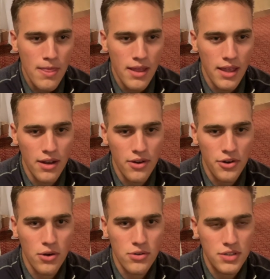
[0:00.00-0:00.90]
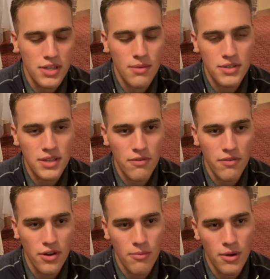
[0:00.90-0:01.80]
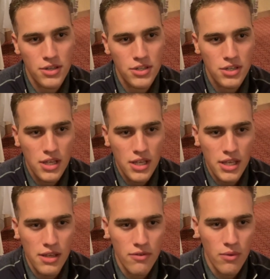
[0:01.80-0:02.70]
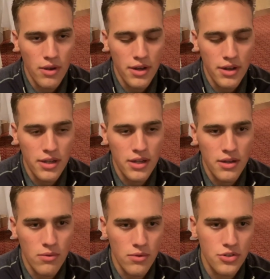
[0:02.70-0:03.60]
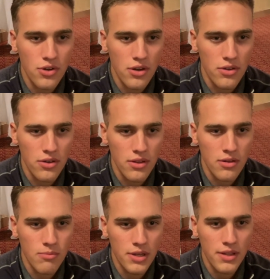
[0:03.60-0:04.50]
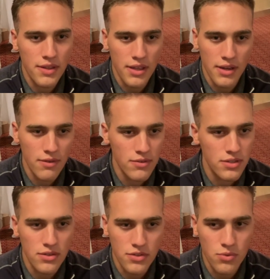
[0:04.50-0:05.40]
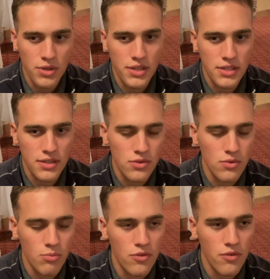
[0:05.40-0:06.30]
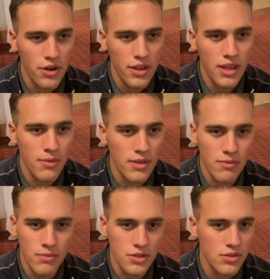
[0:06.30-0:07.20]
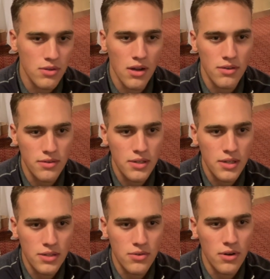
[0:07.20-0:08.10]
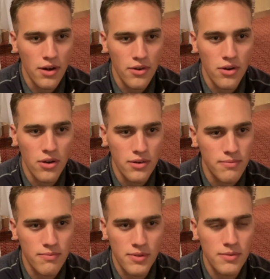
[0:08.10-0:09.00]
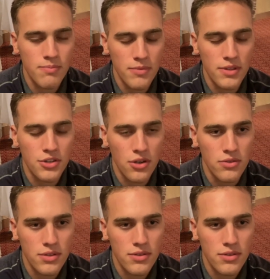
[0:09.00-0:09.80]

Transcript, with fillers: and our coaches help us out very much. Even when uh, we're struggling a little bit, they can give us little tweaks to improve our game, and then we just go out and do it on our own. It shows.